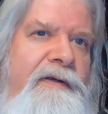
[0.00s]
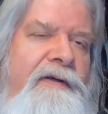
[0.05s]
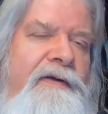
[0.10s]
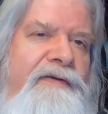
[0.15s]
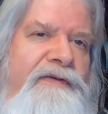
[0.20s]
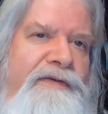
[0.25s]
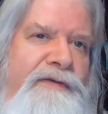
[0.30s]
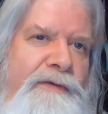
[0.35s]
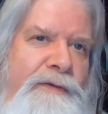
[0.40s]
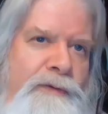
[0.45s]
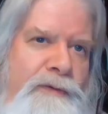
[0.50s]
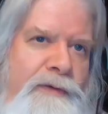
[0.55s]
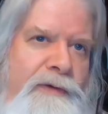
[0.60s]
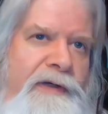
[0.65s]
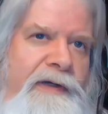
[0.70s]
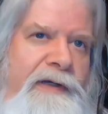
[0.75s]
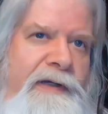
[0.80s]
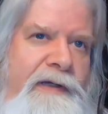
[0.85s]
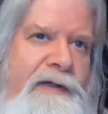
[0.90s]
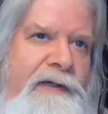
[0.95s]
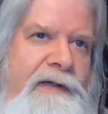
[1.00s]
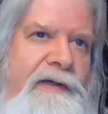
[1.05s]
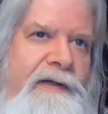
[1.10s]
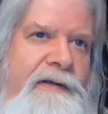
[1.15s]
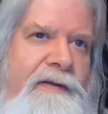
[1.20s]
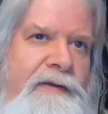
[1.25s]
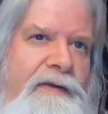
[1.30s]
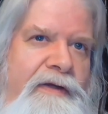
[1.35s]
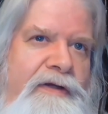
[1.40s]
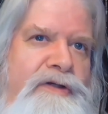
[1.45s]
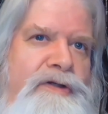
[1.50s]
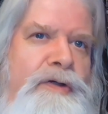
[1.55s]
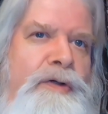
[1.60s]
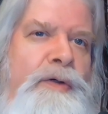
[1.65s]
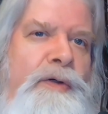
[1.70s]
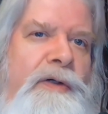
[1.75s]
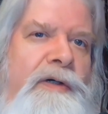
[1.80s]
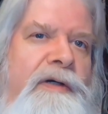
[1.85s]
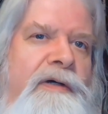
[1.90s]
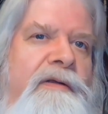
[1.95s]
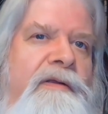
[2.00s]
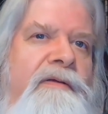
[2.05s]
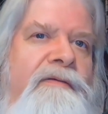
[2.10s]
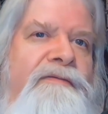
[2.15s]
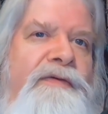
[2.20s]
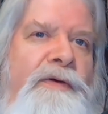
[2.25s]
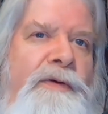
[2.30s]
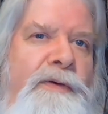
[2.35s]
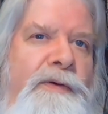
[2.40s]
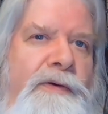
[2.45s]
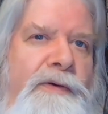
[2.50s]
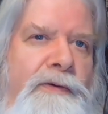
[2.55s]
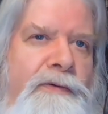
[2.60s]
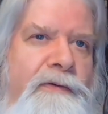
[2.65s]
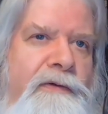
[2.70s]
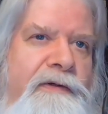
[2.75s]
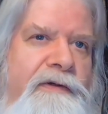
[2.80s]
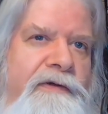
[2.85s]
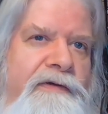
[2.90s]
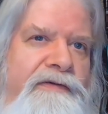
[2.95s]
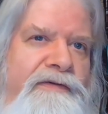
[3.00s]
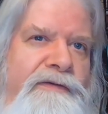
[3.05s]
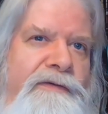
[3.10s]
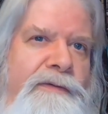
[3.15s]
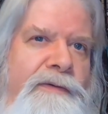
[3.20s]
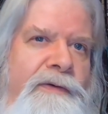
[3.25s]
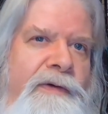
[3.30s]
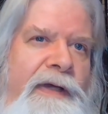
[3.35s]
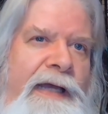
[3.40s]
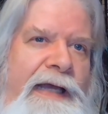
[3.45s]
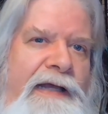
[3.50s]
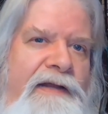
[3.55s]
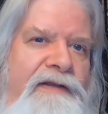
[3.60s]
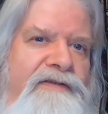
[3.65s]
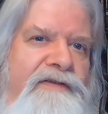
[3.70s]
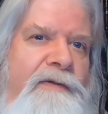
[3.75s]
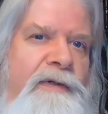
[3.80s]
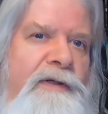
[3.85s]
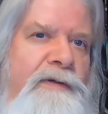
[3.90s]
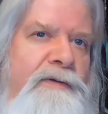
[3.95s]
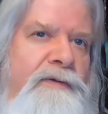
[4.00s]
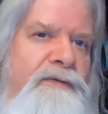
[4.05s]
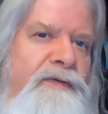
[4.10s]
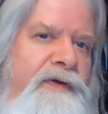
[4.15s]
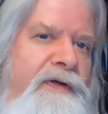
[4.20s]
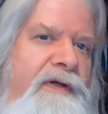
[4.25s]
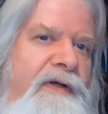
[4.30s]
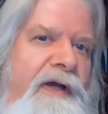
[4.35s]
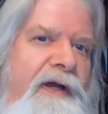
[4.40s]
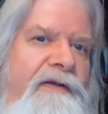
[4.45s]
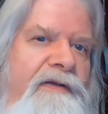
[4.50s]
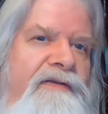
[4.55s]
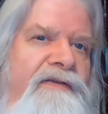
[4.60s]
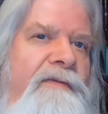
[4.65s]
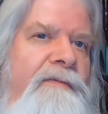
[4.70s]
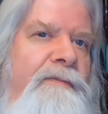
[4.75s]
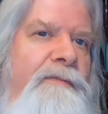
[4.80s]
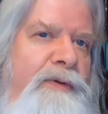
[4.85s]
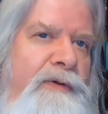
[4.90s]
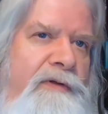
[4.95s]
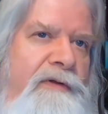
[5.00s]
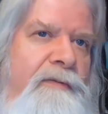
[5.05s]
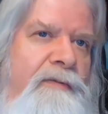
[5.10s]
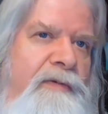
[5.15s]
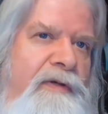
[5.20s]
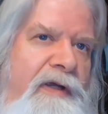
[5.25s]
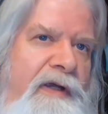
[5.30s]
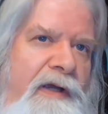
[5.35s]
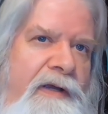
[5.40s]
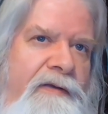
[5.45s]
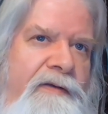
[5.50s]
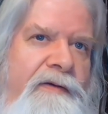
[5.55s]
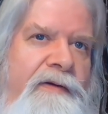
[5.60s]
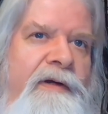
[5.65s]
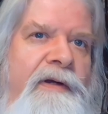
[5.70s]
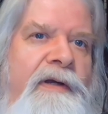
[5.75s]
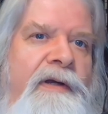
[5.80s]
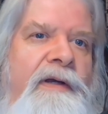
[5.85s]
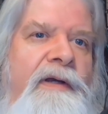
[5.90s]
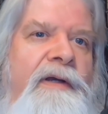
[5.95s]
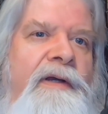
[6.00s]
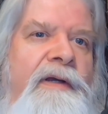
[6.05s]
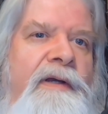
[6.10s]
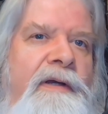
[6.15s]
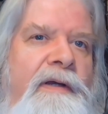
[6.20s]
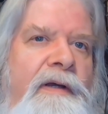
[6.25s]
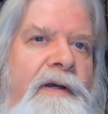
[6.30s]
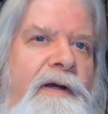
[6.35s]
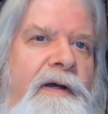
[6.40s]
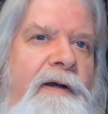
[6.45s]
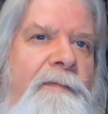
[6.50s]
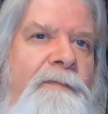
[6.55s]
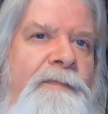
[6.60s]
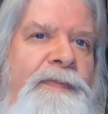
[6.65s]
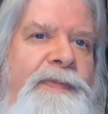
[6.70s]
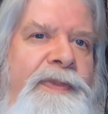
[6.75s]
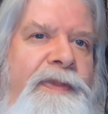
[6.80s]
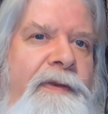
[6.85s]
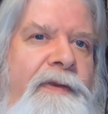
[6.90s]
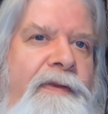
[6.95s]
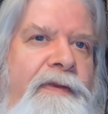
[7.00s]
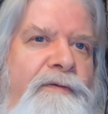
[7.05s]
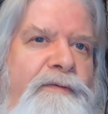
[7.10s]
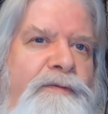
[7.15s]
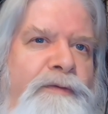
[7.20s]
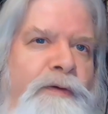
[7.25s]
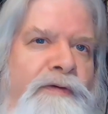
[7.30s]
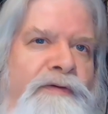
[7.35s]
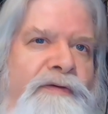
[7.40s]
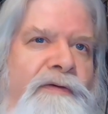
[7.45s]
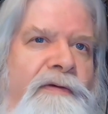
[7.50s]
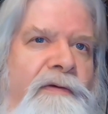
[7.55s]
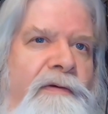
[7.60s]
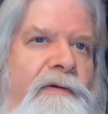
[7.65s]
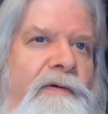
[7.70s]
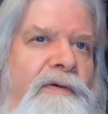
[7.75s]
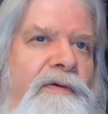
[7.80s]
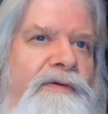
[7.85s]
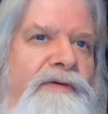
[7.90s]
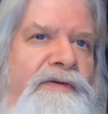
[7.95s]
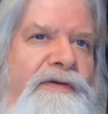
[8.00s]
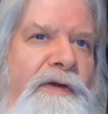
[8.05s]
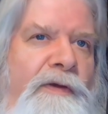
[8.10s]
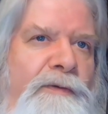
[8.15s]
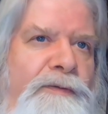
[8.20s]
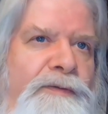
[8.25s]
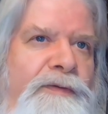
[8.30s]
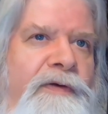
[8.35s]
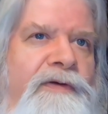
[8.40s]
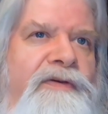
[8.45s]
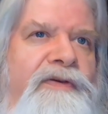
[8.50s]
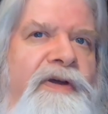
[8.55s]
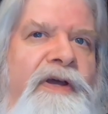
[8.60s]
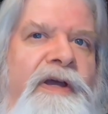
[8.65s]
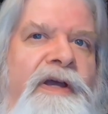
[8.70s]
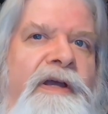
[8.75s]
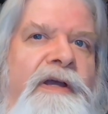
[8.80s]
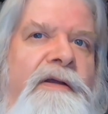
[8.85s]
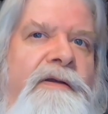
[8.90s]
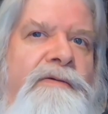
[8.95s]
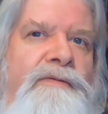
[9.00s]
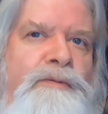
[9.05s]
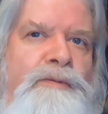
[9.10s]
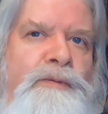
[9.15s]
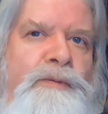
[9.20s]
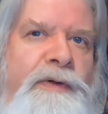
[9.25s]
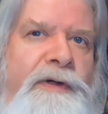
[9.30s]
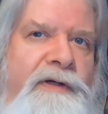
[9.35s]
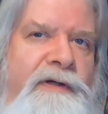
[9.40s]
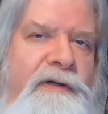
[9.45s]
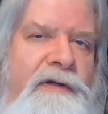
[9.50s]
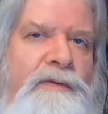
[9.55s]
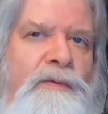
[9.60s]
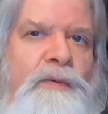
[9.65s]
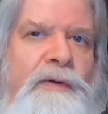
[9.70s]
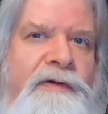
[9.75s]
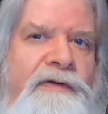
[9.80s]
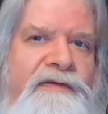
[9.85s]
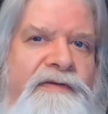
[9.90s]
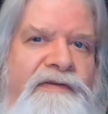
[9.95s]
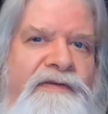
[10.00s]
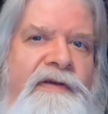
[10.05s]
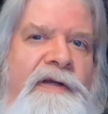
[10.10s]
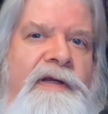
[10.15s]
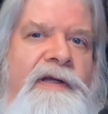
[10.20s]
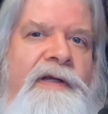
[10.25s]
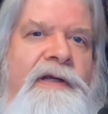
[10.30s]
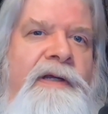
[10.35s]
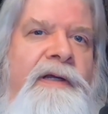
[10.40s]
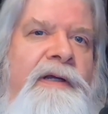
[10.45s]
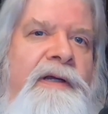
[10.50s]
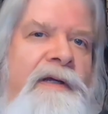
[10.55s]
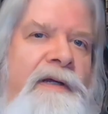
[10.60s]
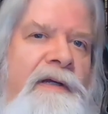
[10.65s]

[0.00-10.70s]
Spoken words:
story that took the very earliest story and some little vignettes and put them together. The first self-contained, written at one sitting,